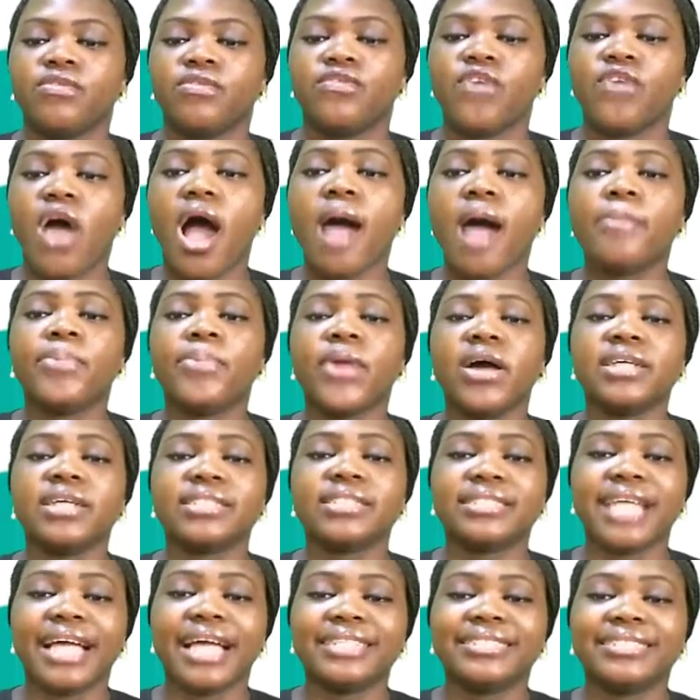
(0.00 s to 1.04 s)
4
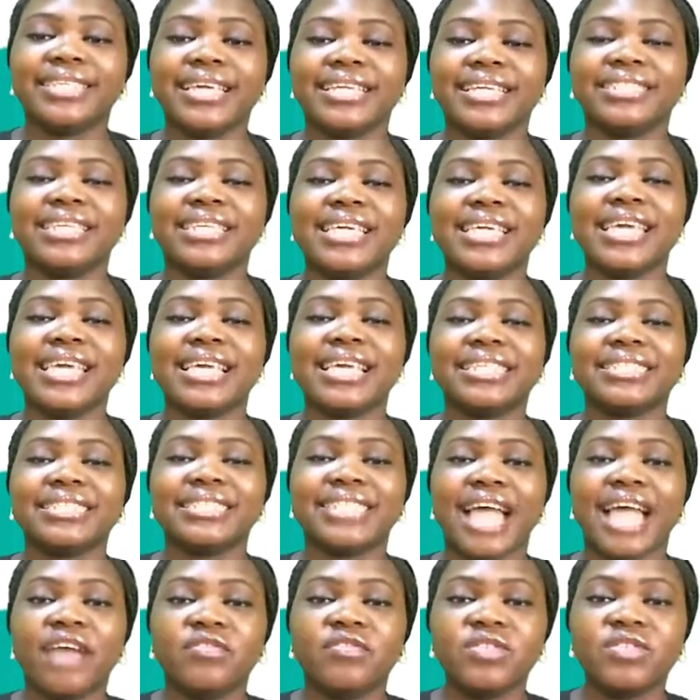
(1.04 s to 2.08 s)
plus 13 is
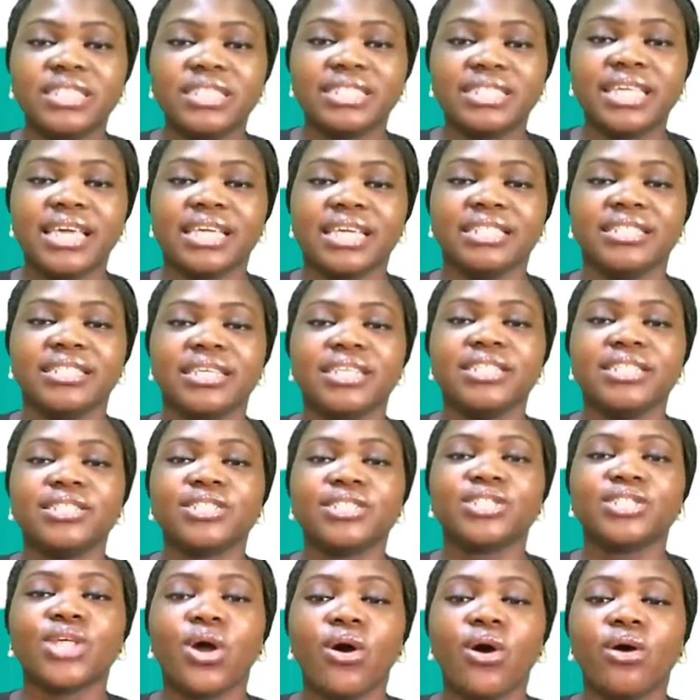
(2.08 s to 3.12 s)
17.
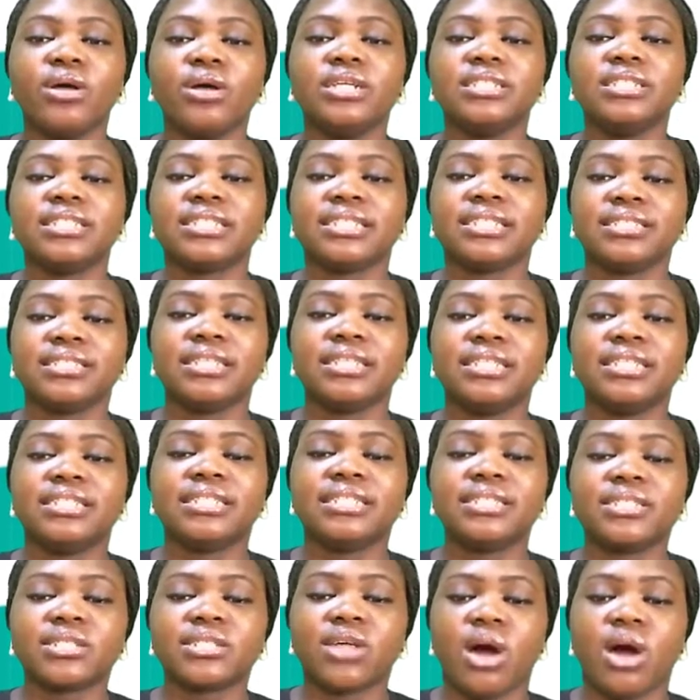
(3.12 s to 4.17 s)
So it
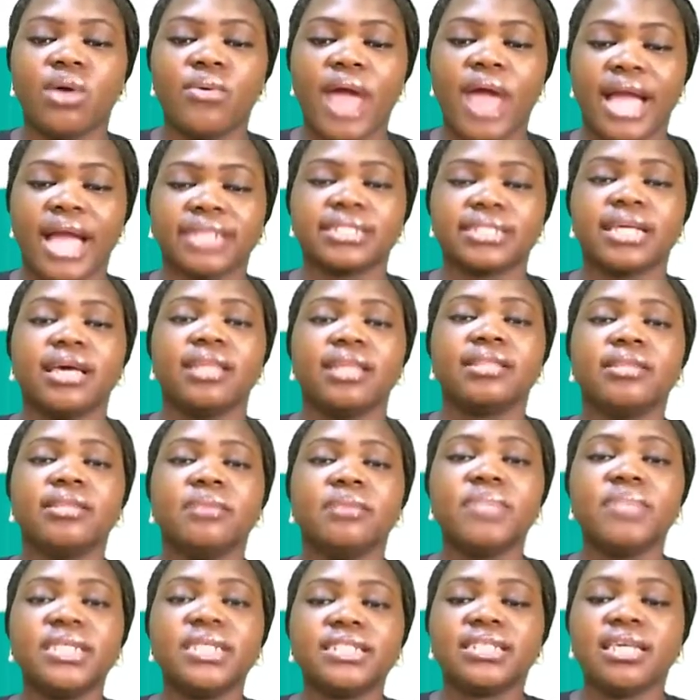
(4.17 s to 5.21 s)
is correct. The
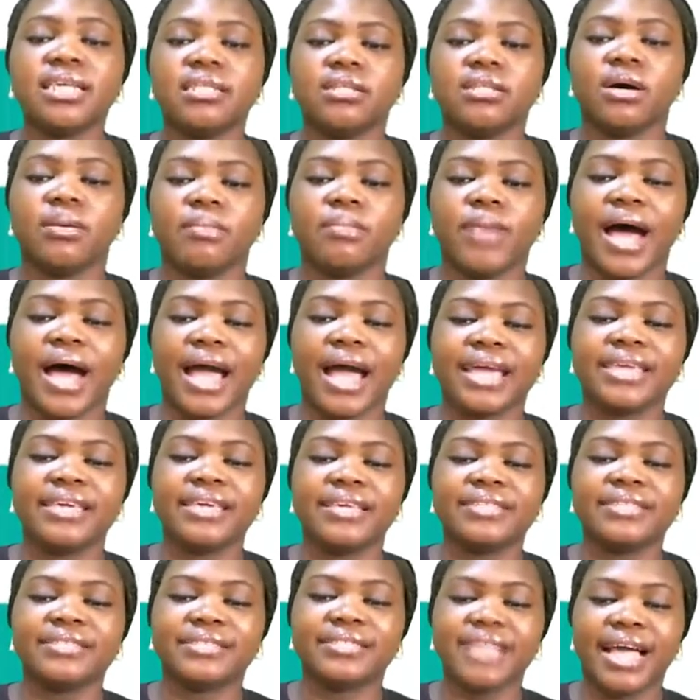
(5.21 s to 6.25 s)
missing number
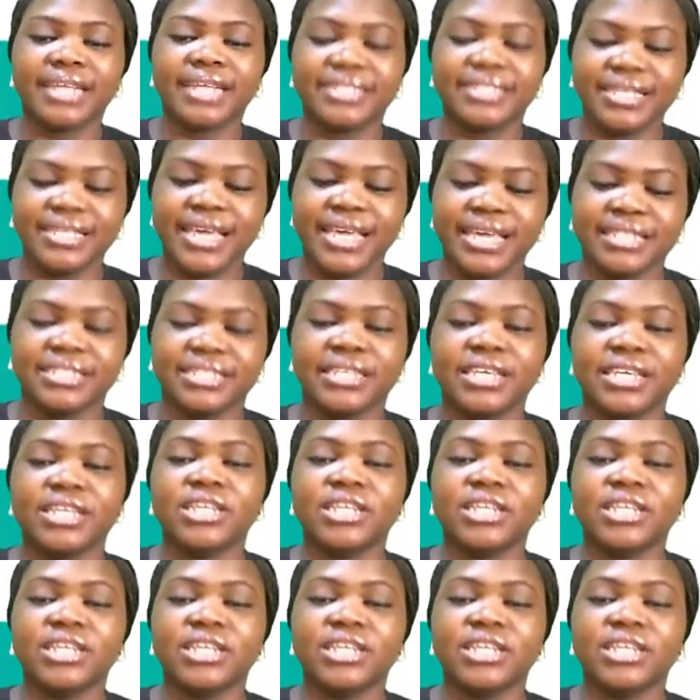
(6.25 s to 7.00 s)
is 13.